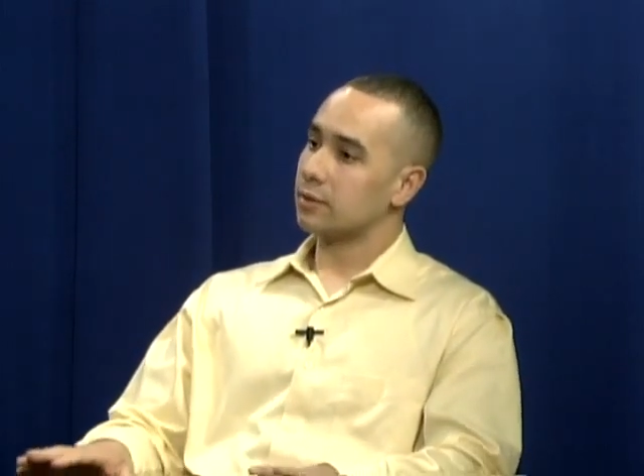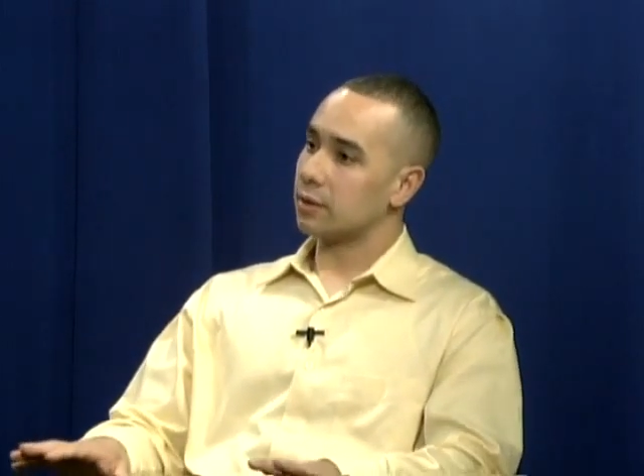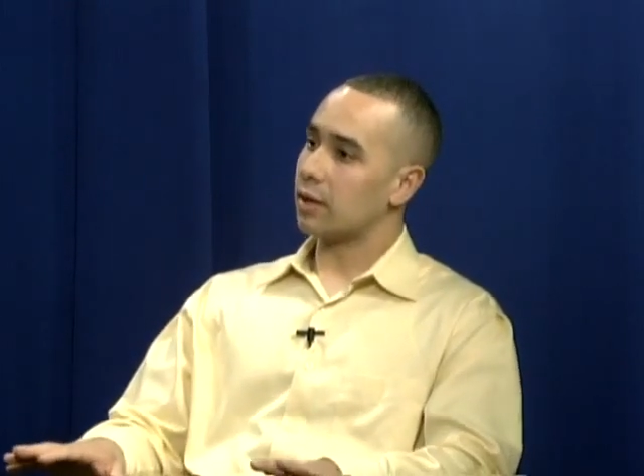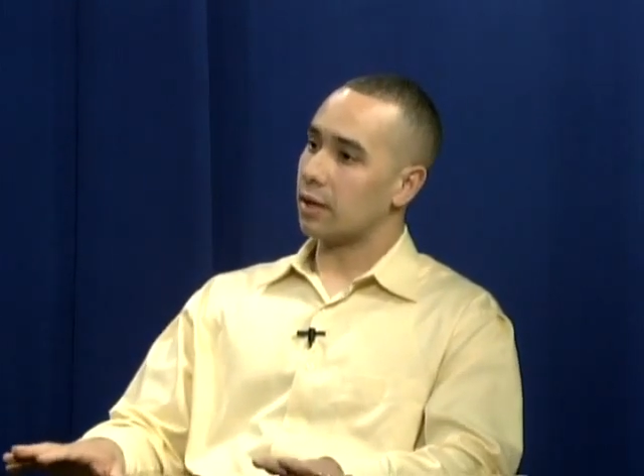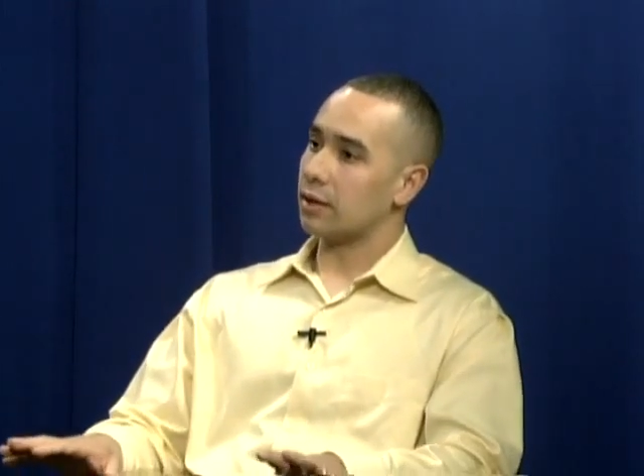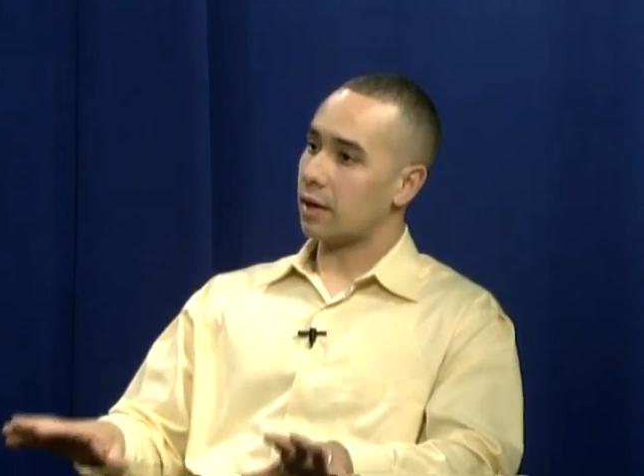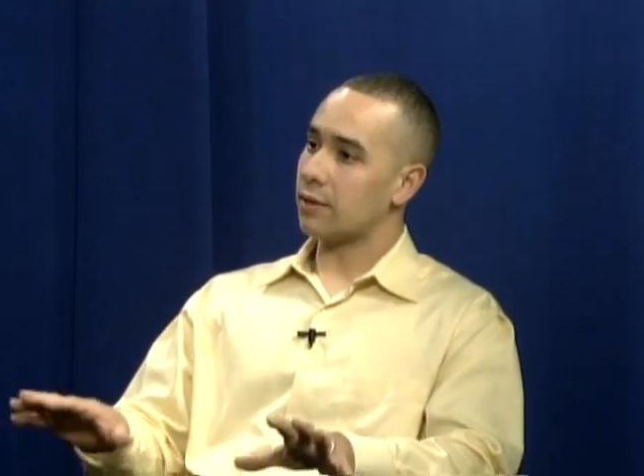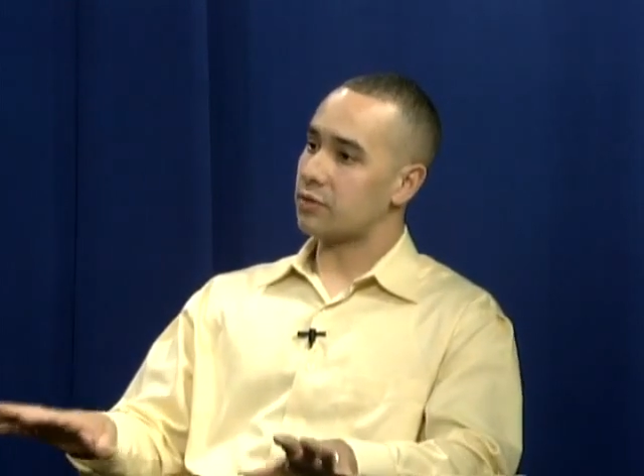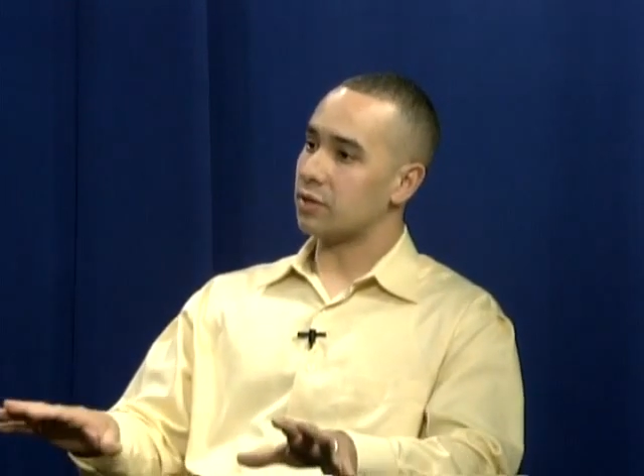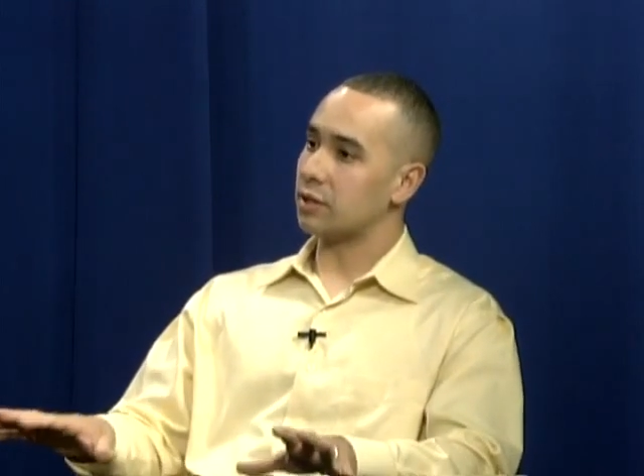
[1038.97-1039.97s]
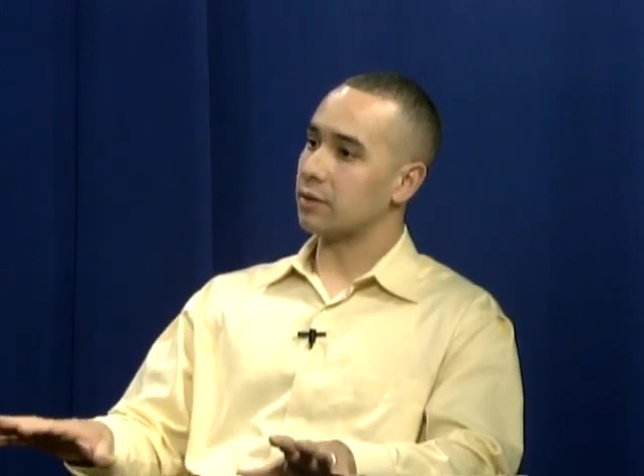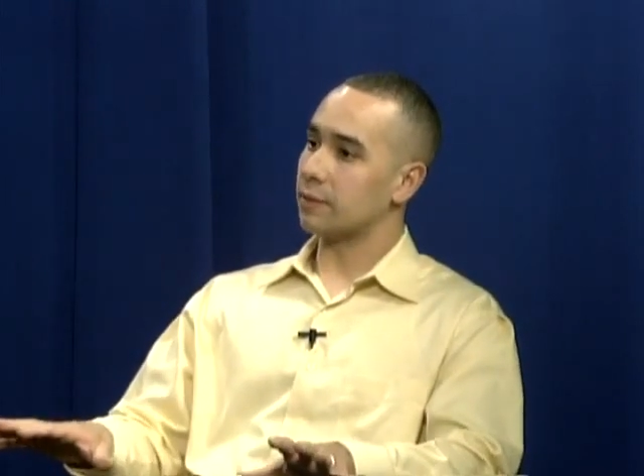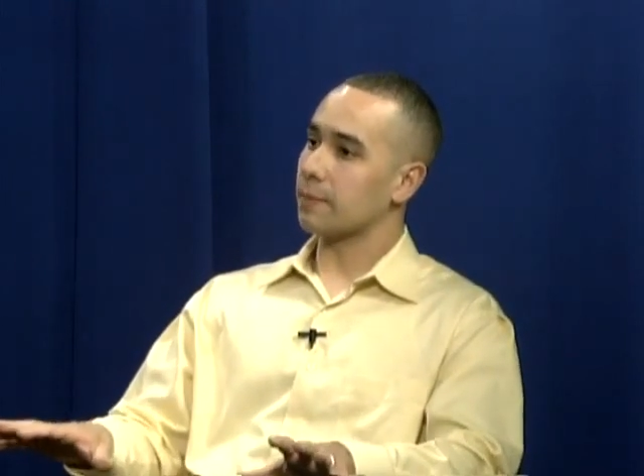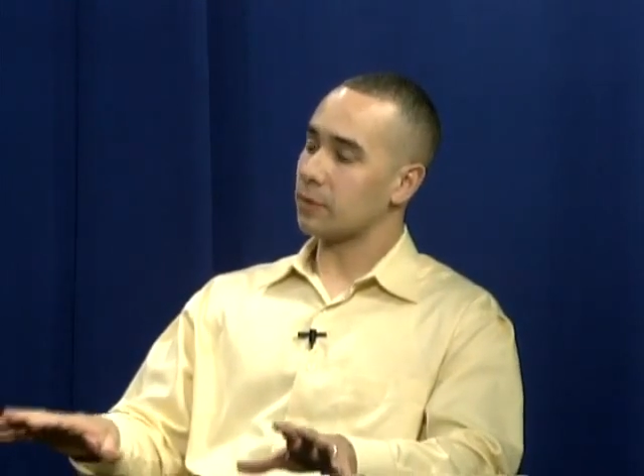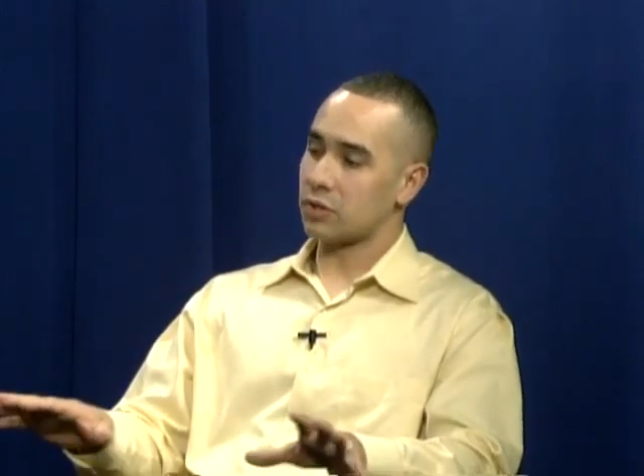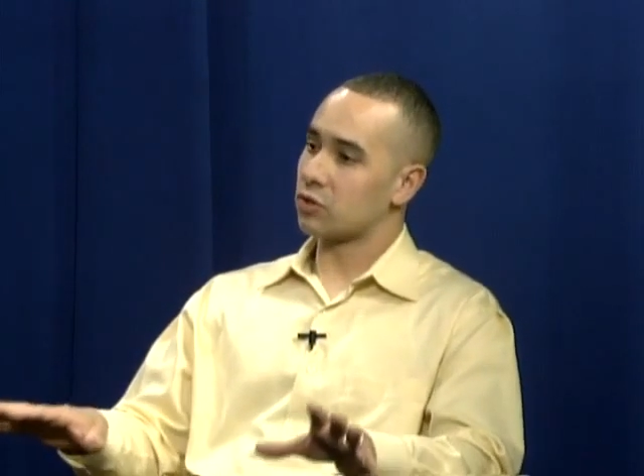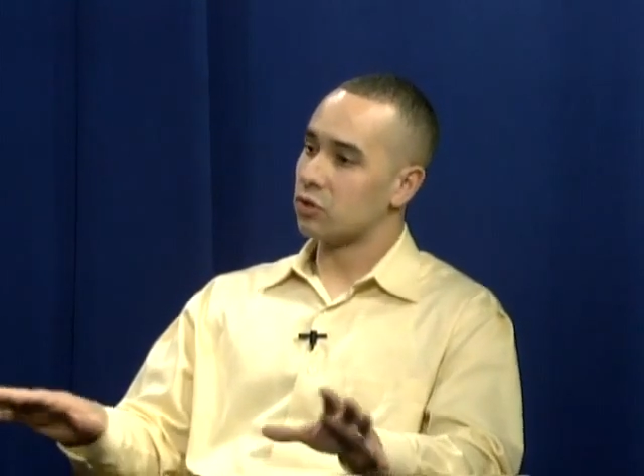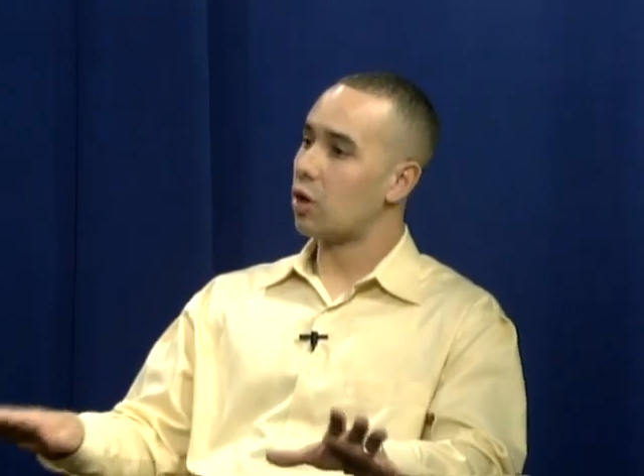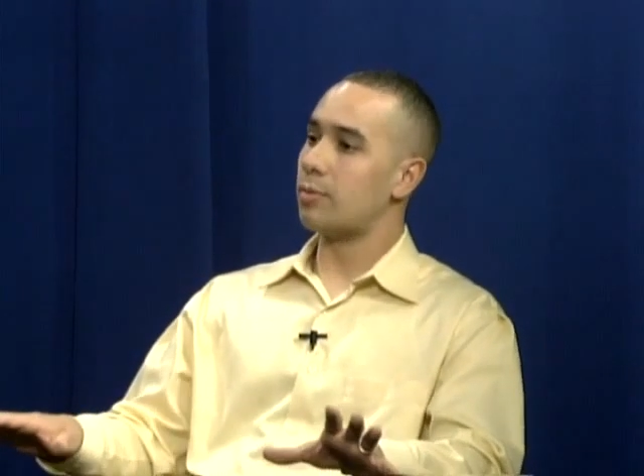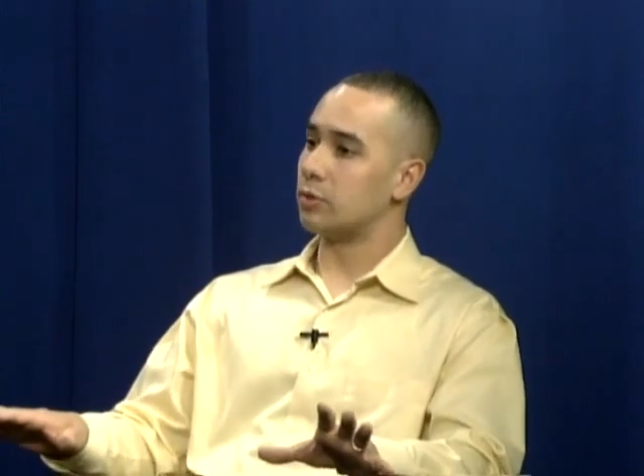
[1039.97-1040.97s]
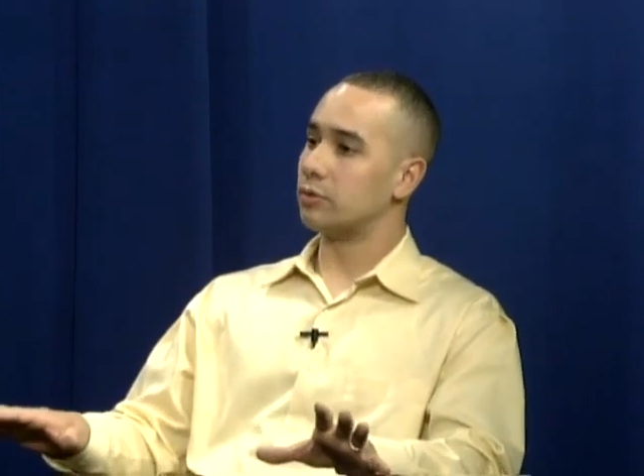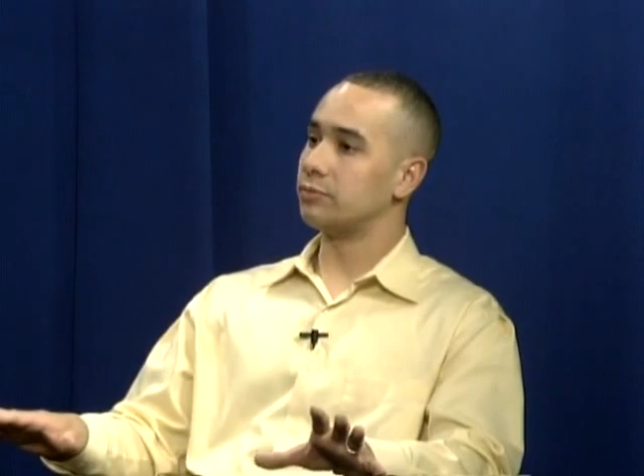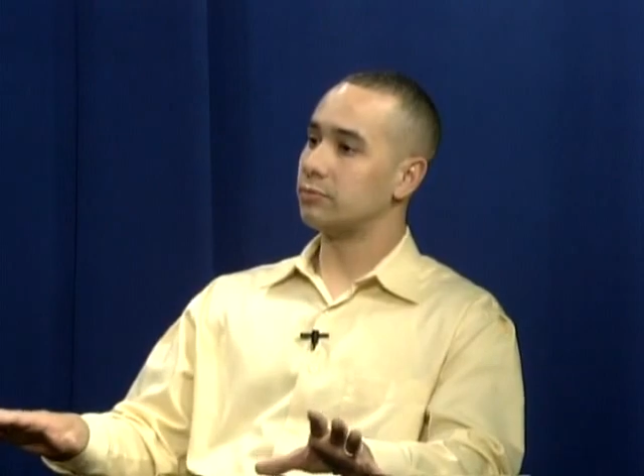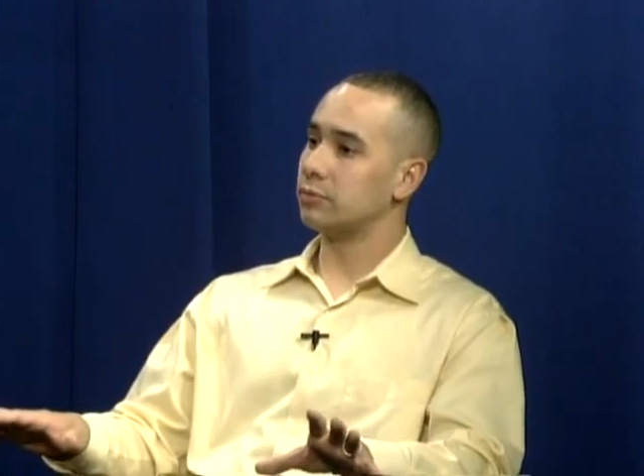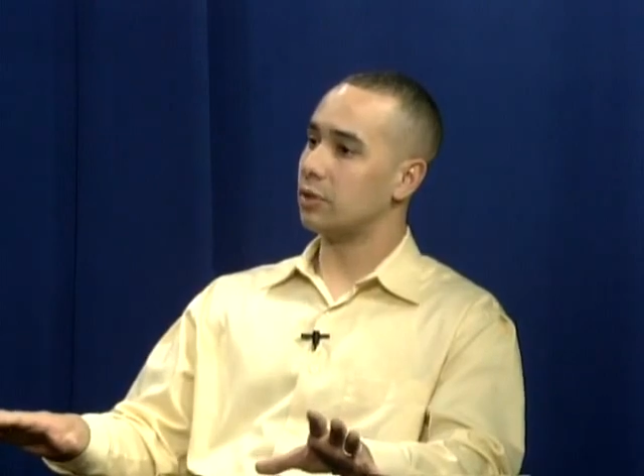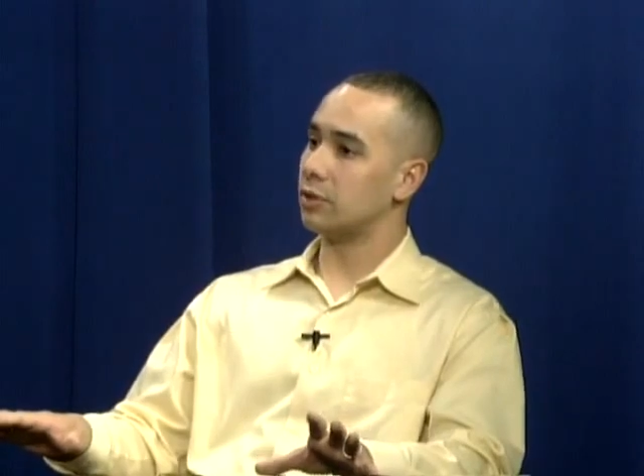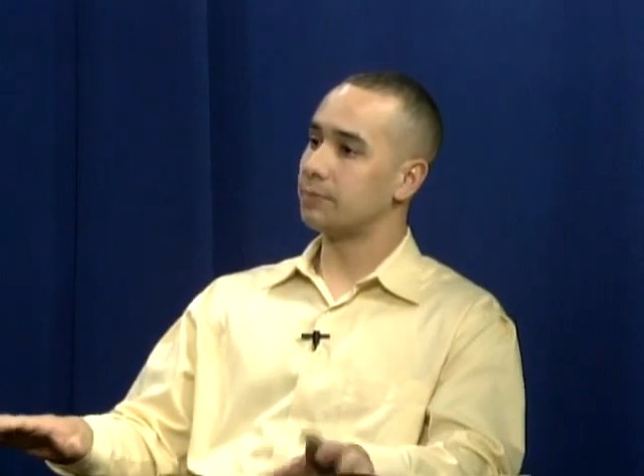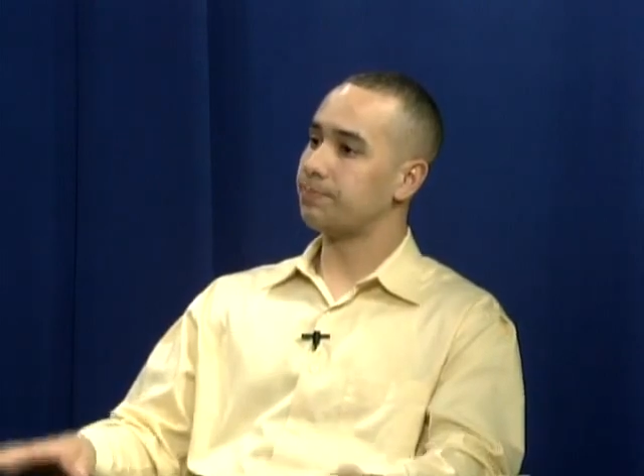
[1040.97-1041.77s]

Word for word: uh, this I've is seen, normal. This is normal. You know, we